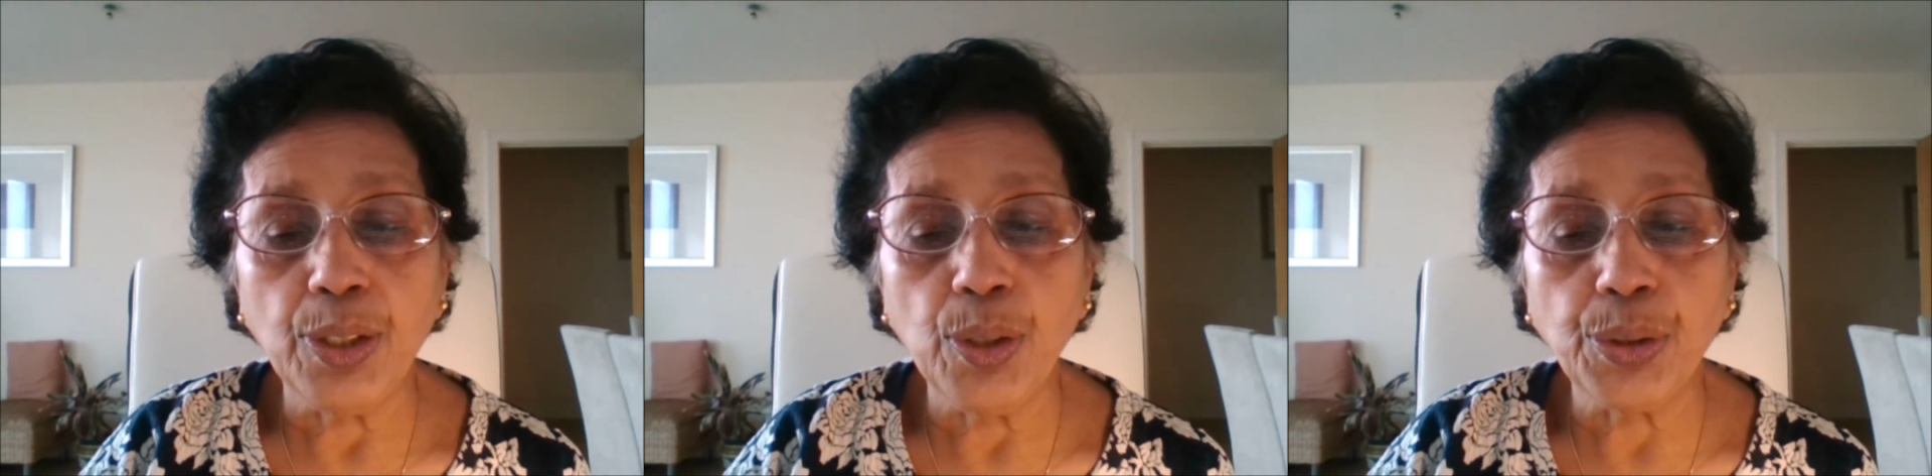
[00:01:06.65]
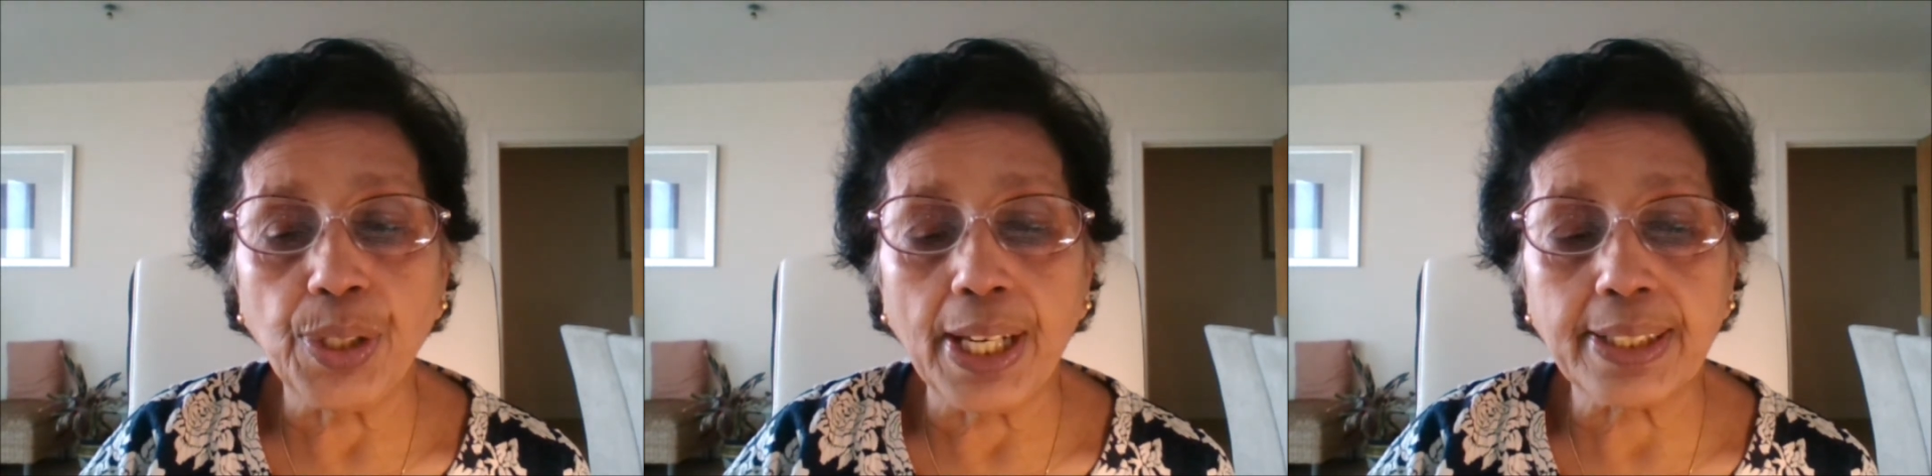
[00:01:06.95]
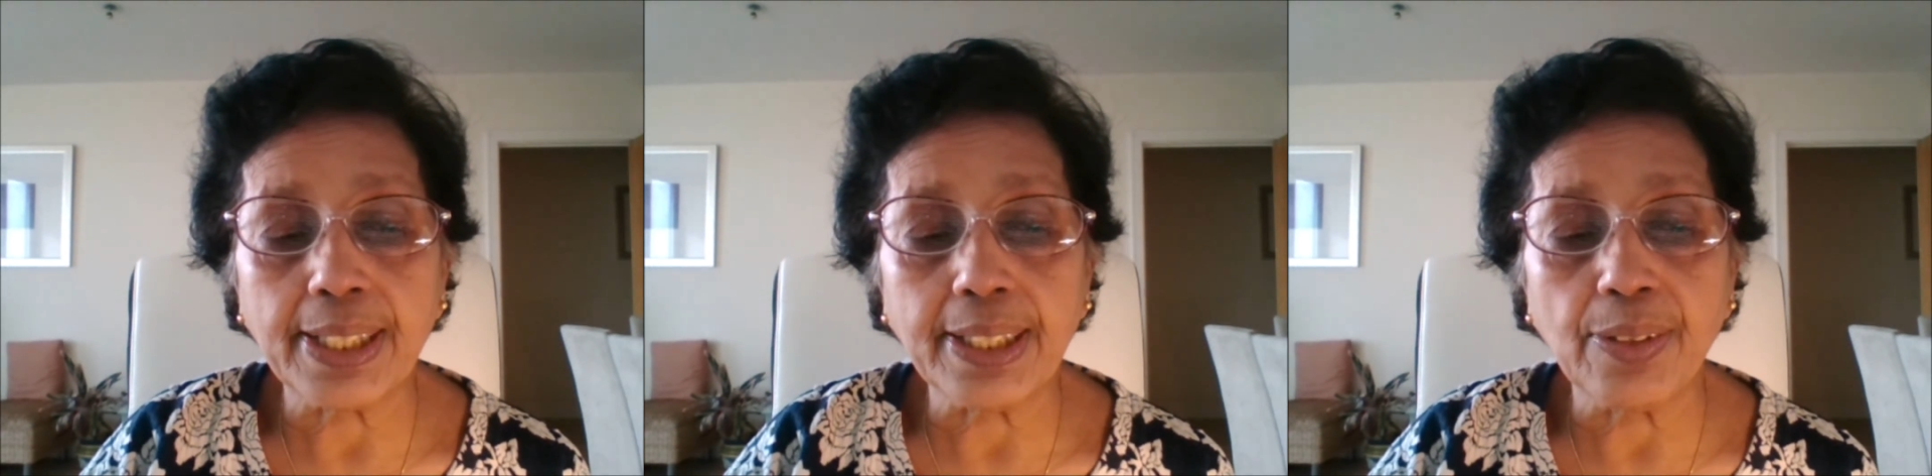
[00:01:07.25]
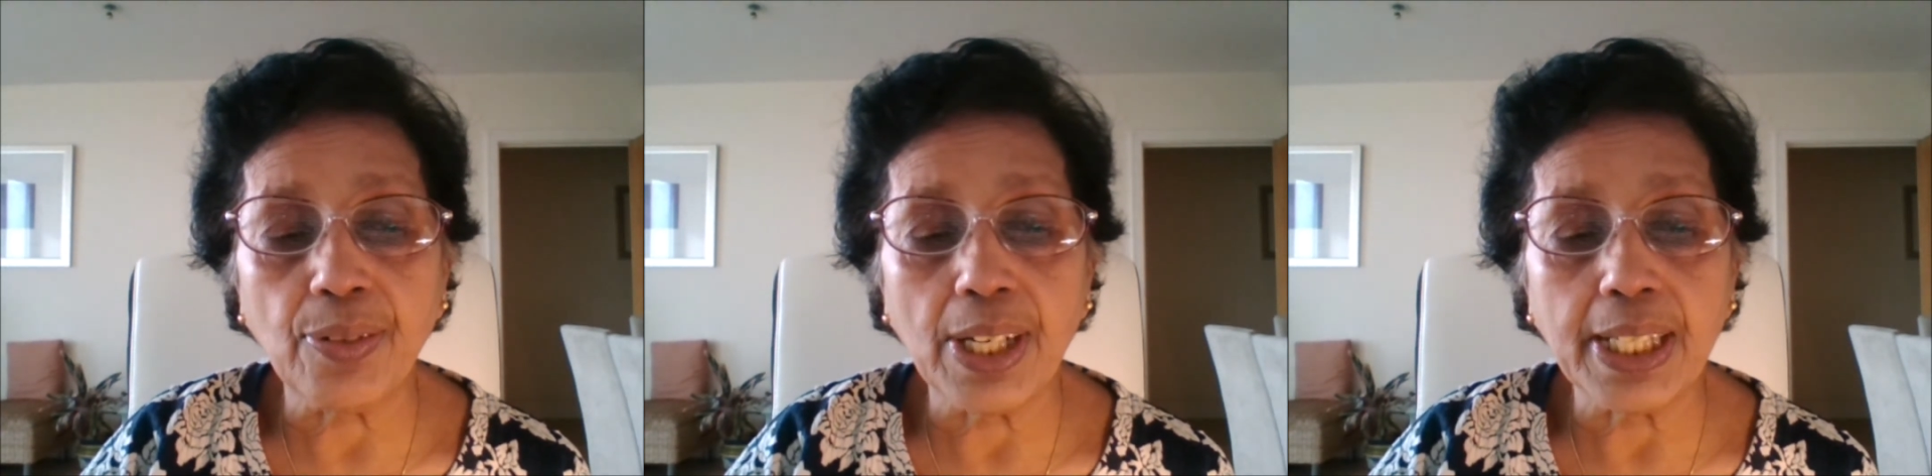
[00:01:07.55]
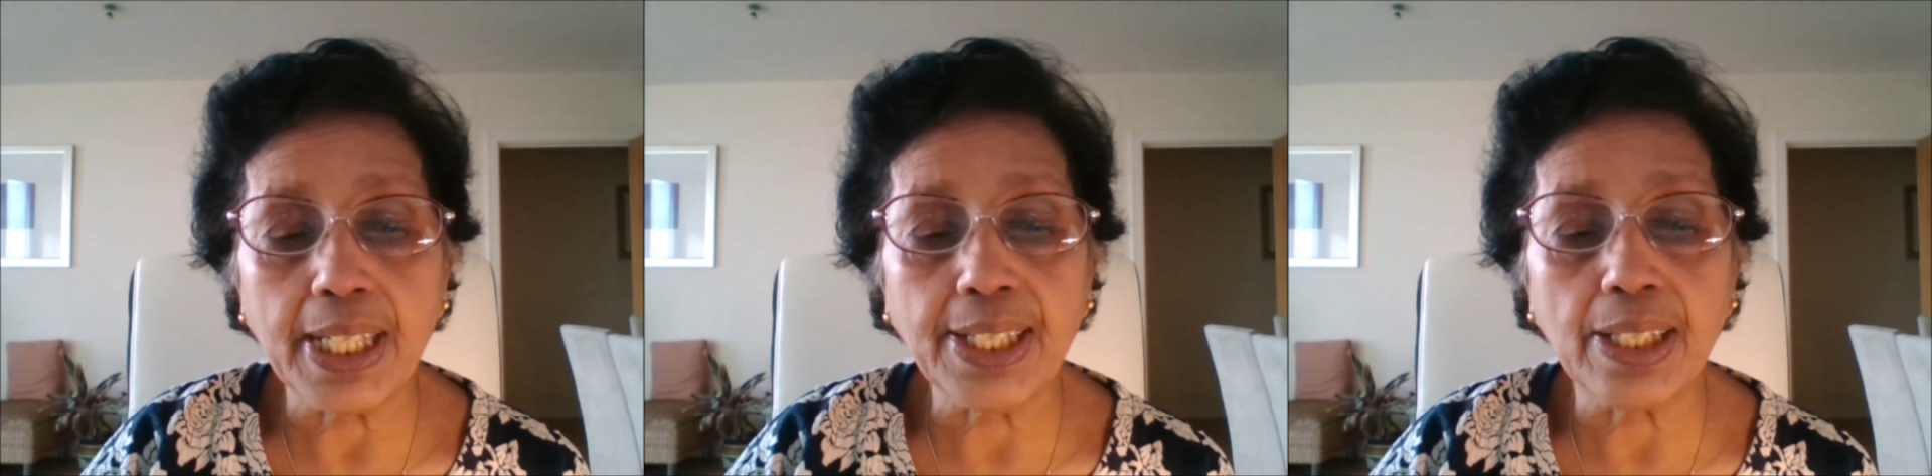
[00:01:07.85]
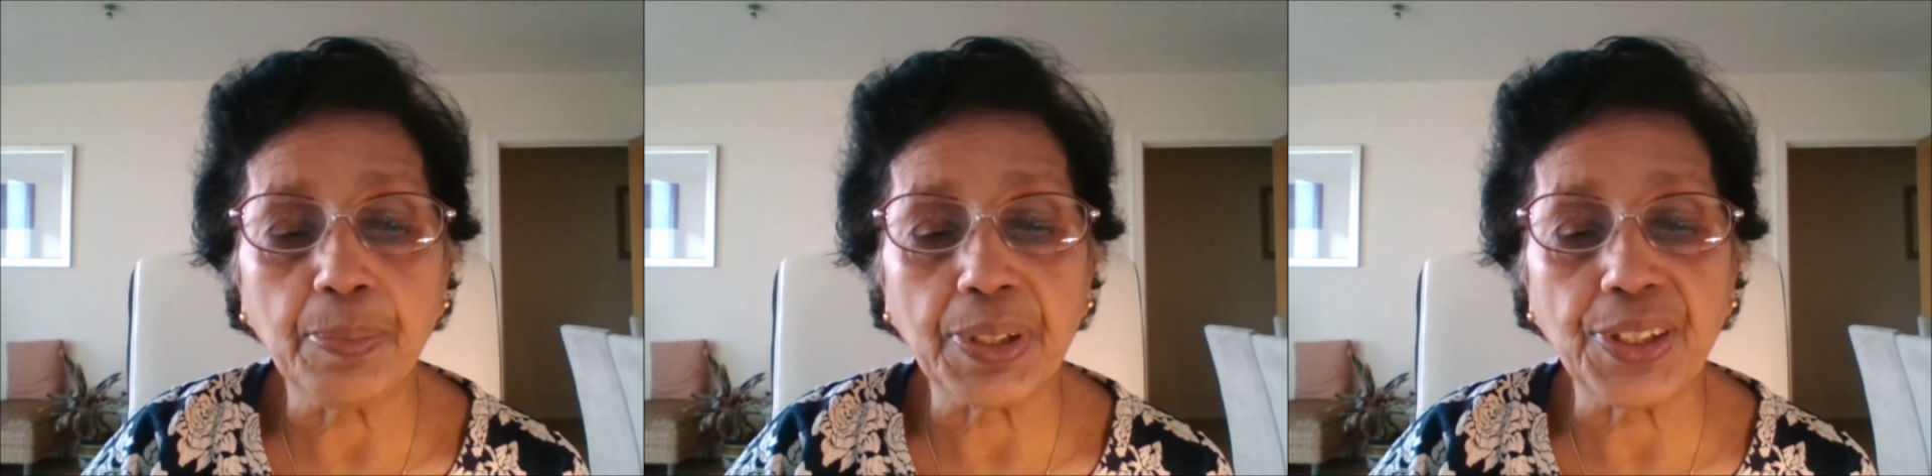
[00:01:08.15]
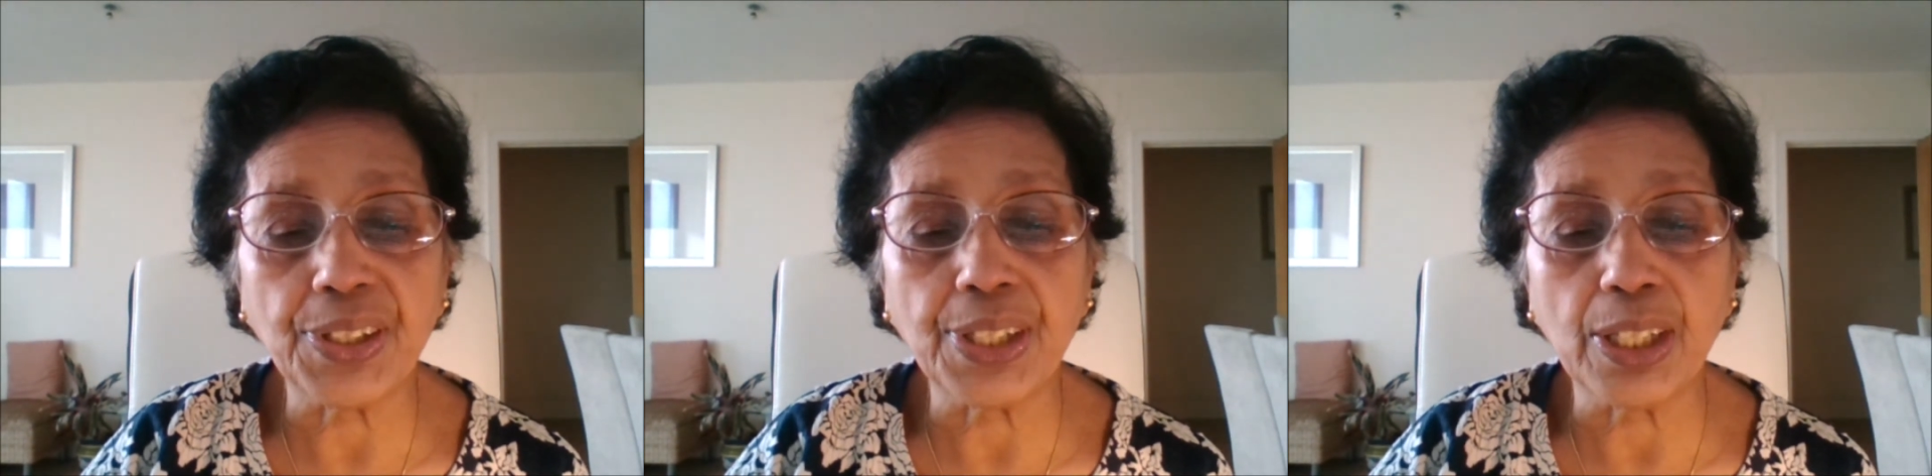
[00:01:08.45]
used to assess the financial
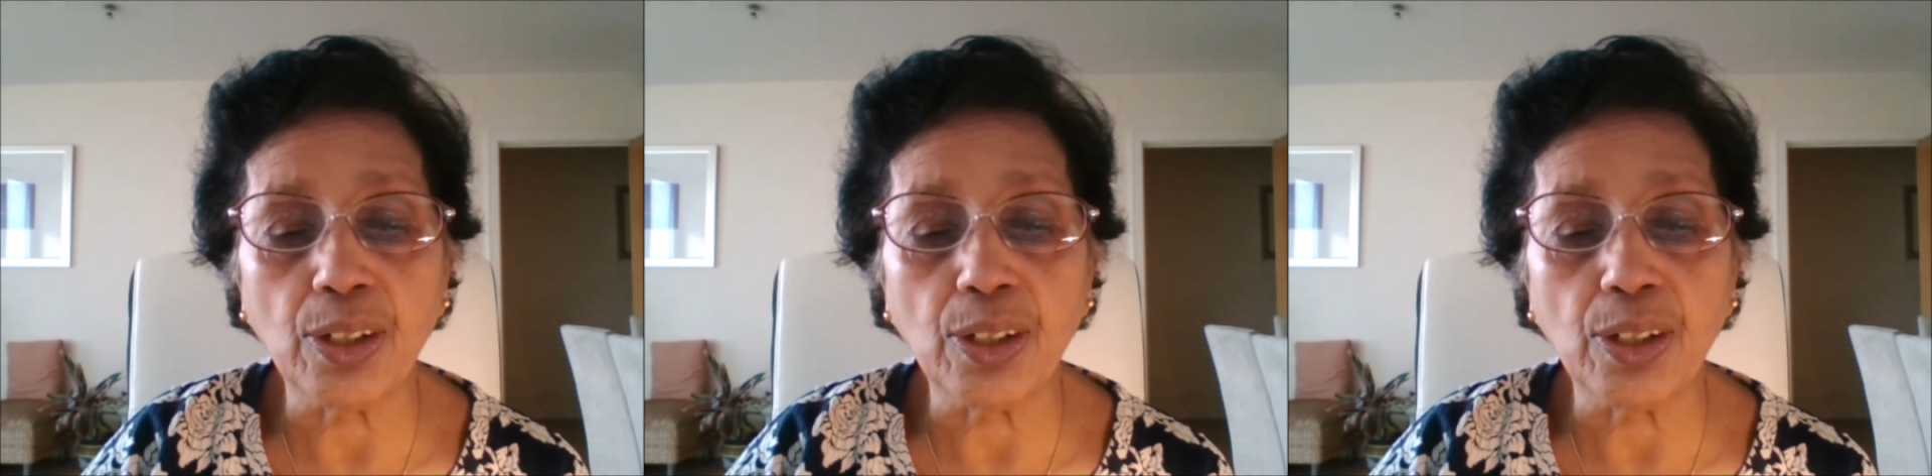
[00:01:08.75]
position